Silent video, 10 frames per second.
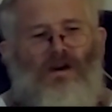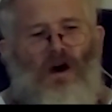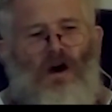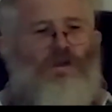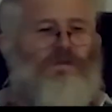
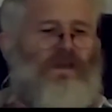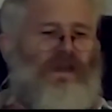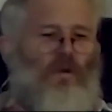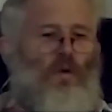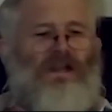All
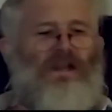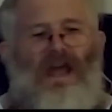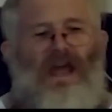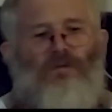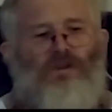speaking one
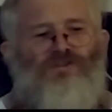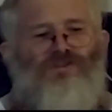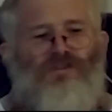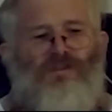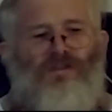language.